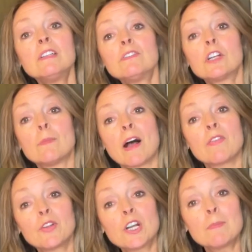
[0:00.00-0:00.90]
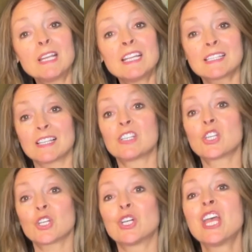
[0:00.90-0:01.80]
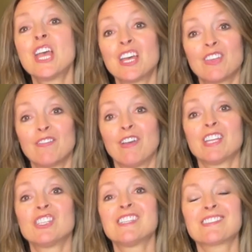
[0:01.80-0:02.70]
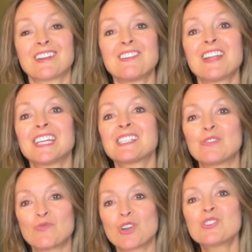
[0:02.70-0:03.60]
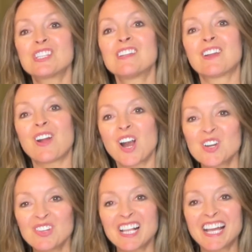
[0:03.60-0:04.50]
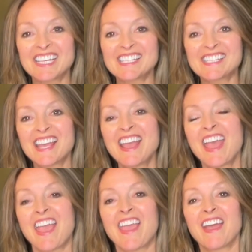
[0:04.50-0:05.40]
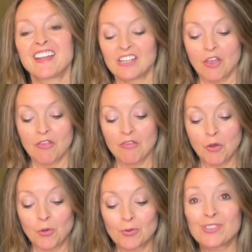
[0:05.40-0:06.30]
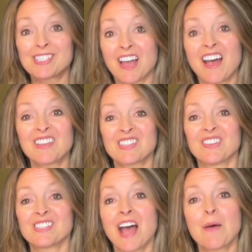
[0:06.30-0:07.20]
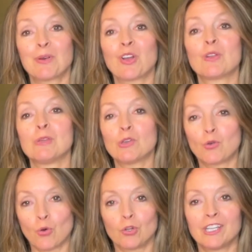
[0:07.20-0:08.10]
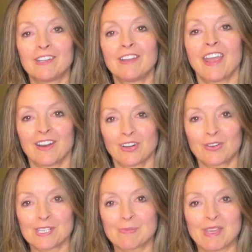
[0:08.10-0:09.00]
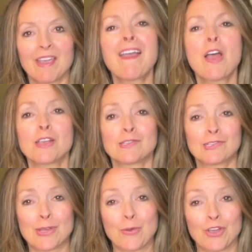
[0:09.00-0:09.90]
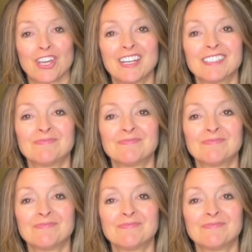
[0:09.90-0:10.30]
for about 30 minutes until the veggies are nice and roasted and caramelized, and those tots on the top are going to be golden and crispy. So good.